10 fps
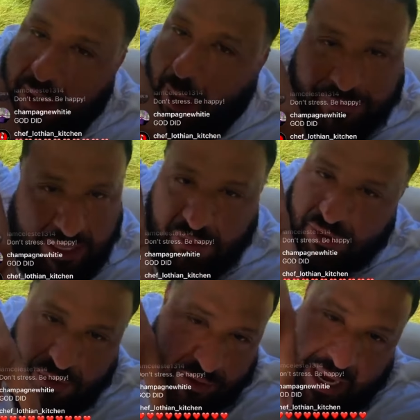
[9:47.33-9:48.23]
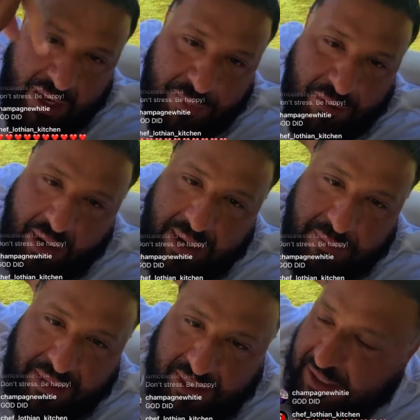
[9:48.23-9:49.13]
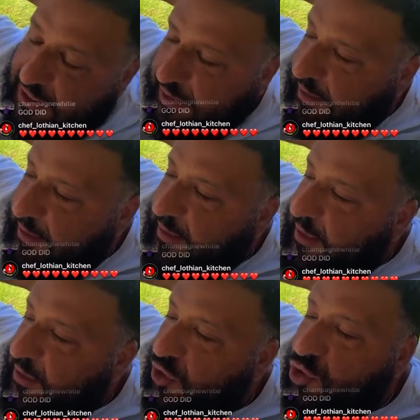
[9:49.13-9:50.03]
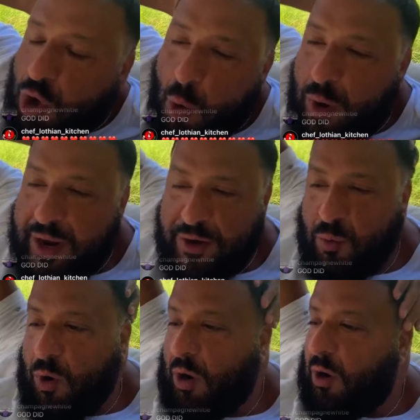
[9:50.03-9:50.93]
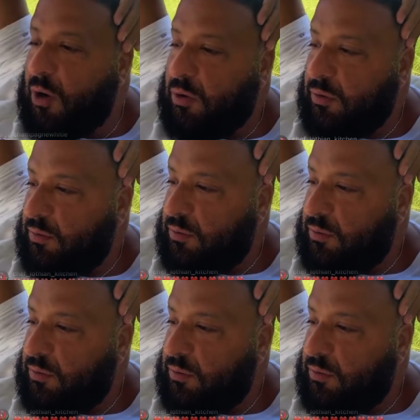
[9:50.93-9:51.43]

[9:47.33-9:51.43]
I'm telling you, you got to be right because there's no way in the world.